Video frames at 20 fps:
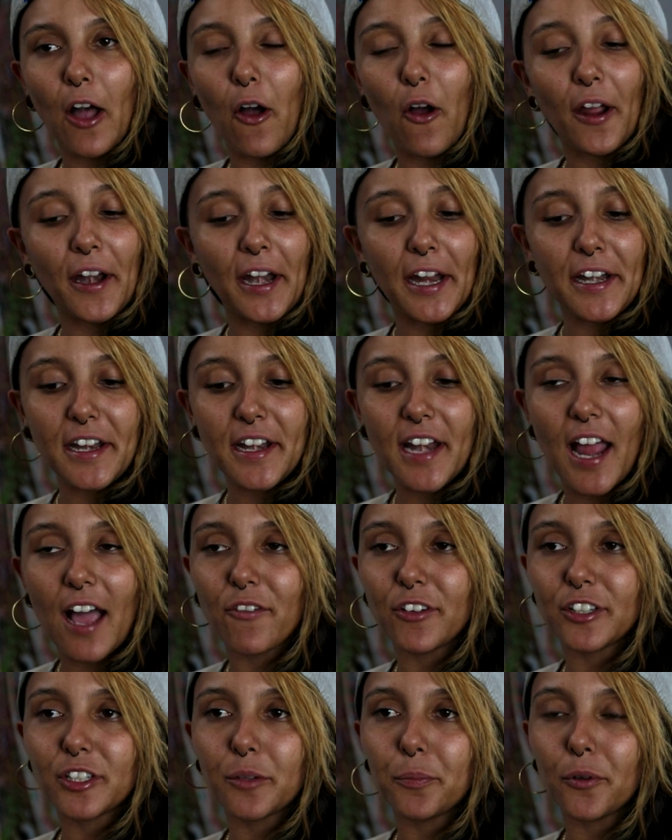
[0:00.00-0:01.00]
and I didn't
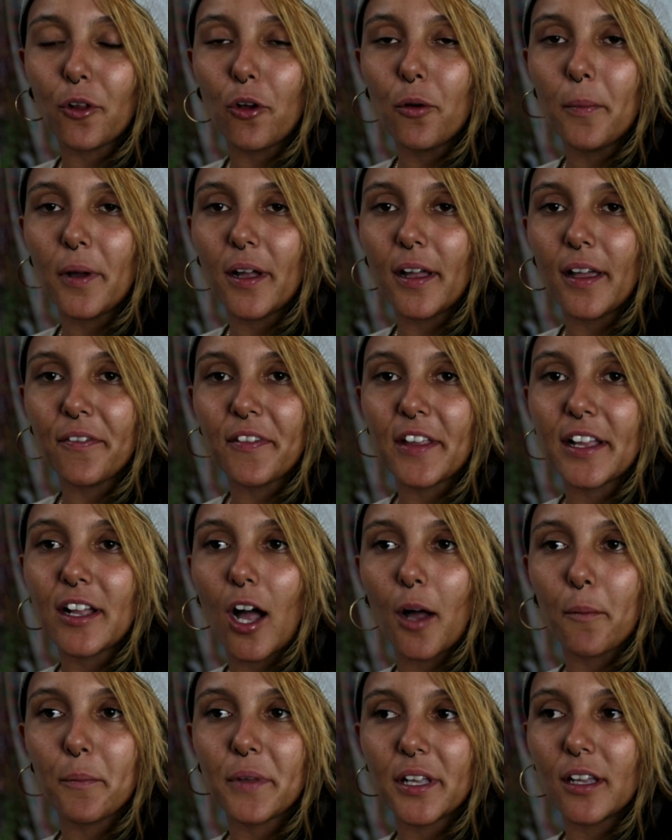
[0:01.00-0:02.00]
have a diploma, and they
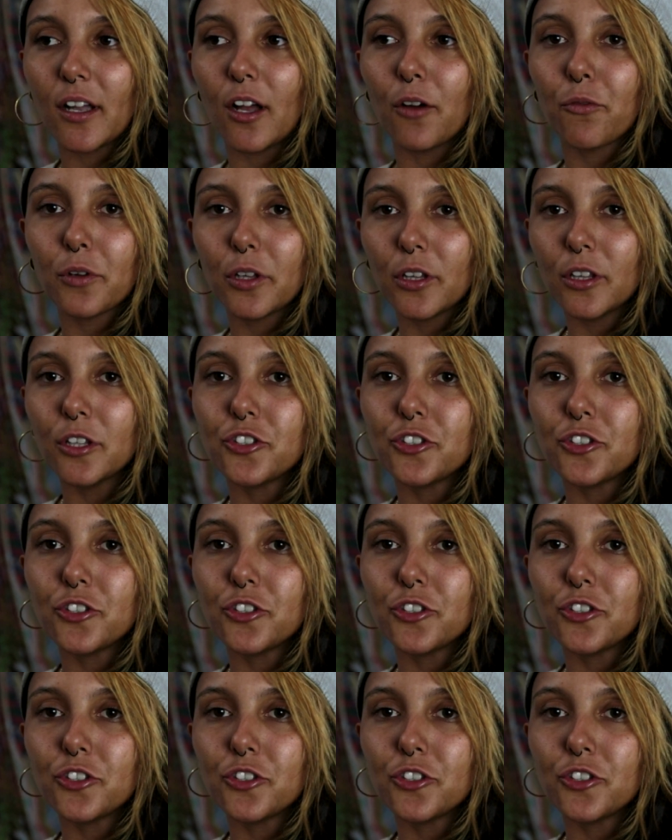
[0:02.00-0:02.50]
got me a real